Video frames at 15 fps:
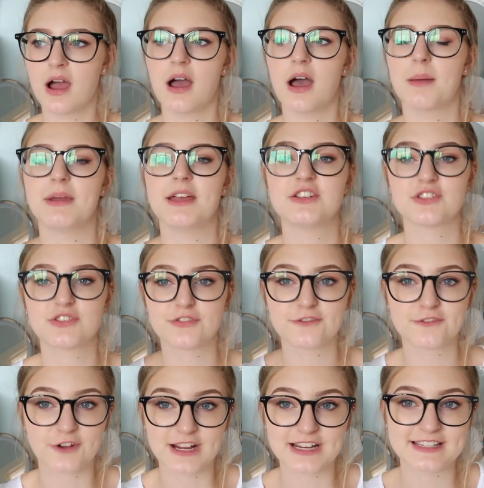It just
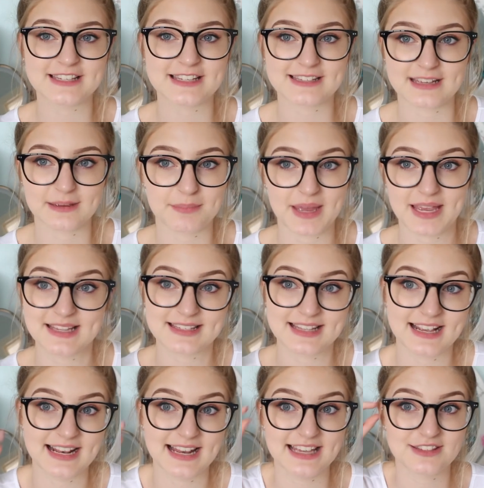freezes it
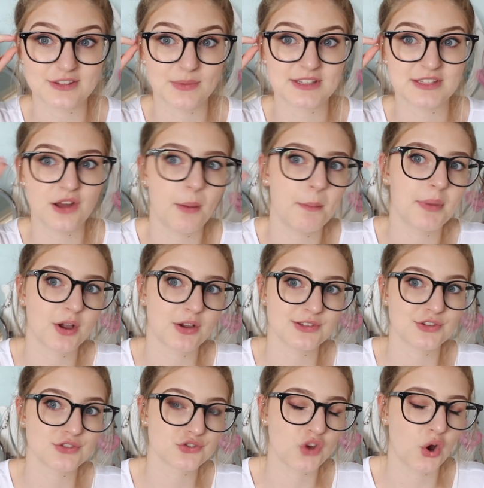basically, so it's numb because
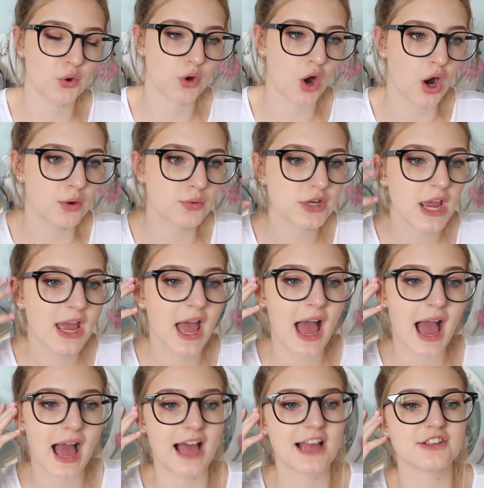it's so cold.
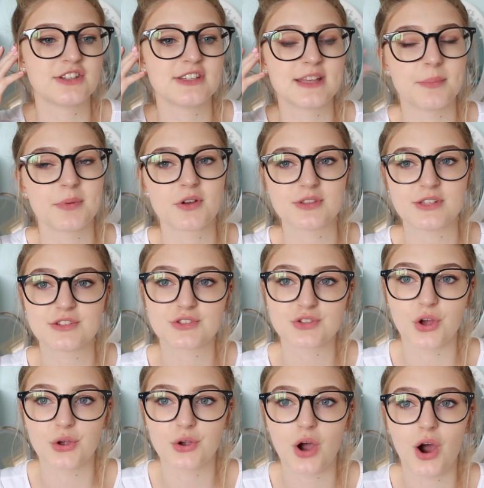And she said because it's
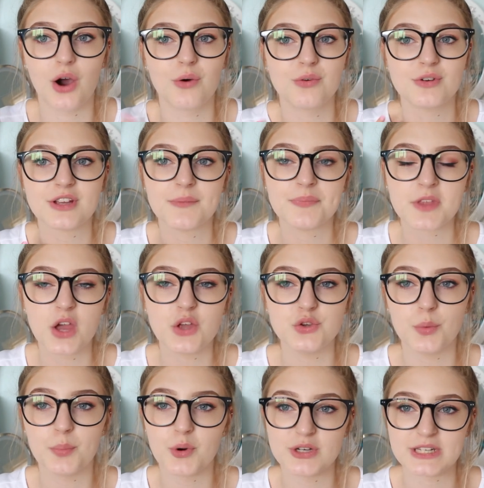so cold,
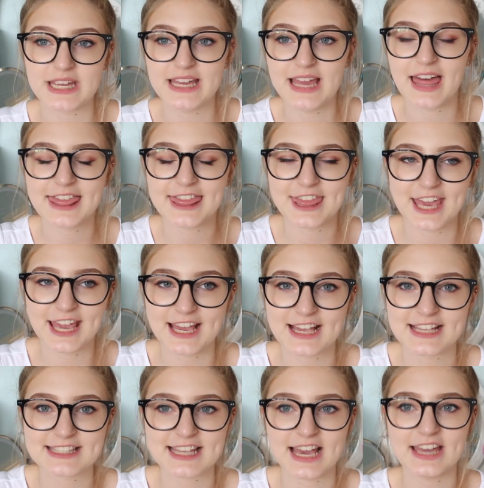your body
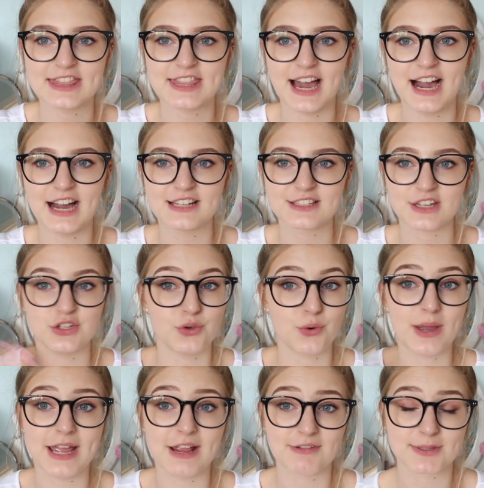thinks that your
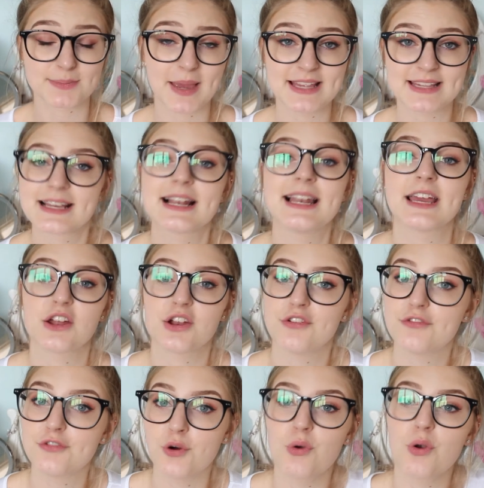ear is basically gonna
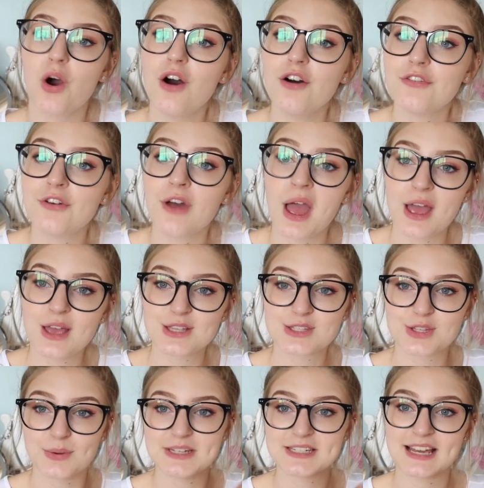fall off.
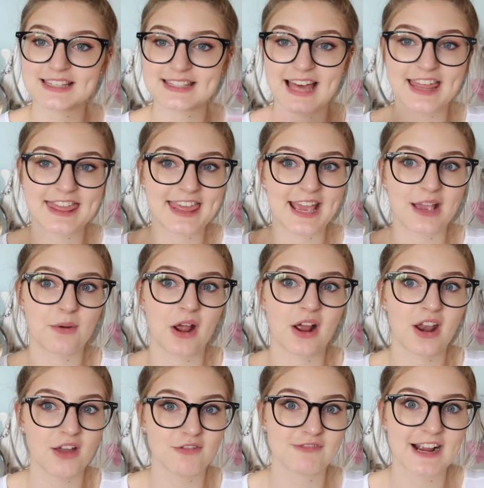So it does that thing where
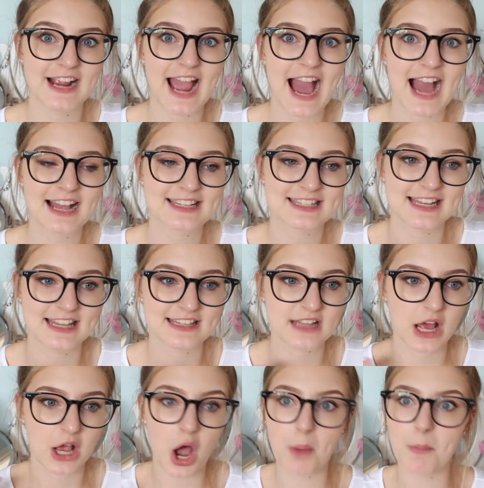it like reacts and it's
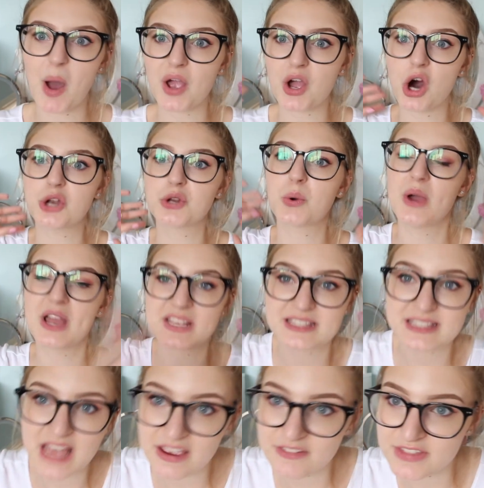like, oh my god, quick,
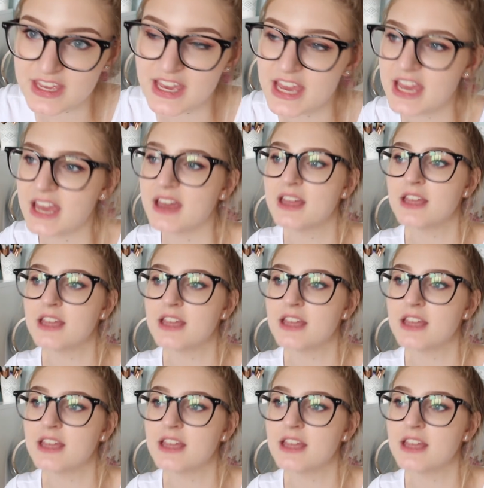save the ear.